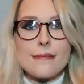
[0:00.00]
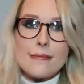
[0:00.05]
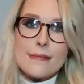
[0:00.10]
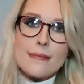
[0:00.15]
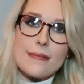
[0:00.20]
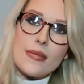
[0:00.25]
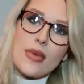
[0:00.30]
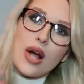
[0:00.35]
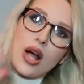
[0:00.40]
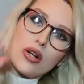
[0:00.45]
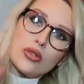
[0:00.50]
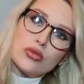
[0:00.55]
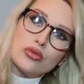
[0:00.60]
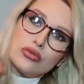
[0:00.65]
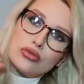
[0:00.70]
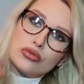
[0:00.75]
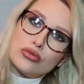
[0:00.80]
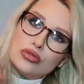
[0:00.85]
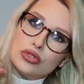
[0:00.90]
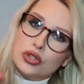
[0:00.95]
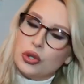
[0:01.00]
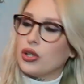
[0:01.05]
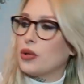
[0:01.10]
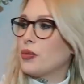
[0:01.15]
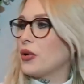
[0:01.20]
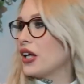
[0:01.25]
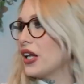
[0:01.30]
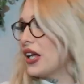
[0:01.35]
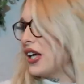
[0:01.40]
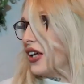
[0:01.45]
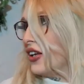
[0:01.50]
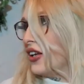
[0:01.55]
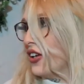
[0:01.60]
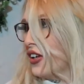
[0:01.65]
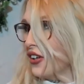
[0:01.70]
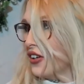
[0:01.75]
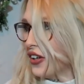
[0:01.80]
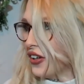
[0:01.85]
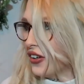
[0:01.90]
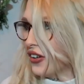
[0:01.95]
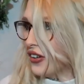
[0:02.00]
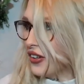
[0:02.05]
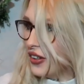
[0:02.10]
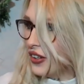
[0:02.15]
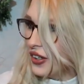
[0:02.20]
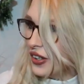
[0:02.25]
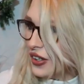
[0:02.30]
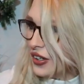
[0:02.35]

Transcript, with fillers: Do you want to be in it? I know you don't.